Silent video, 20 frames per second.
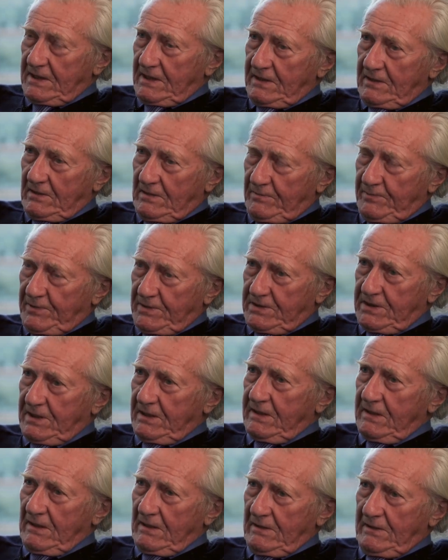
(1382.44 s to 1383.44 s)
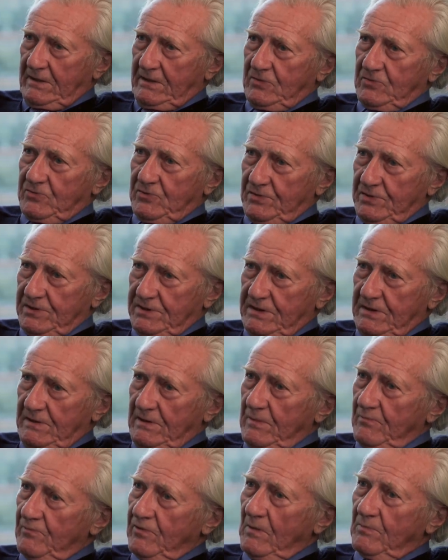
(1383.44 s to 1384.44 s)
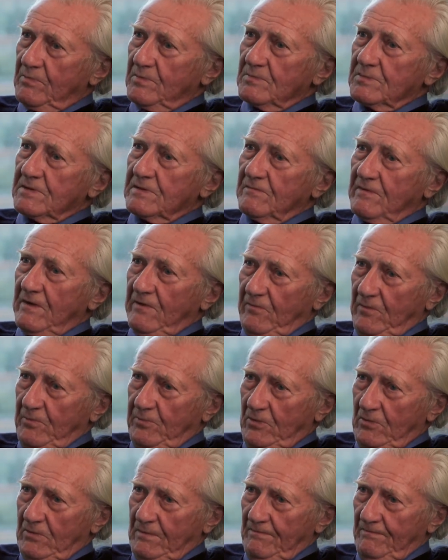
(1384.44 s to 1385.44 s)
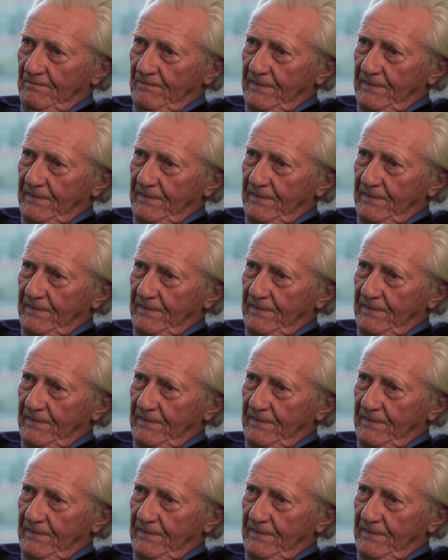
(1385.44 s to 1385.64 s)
taken a particular interest in the problems of Liverpool.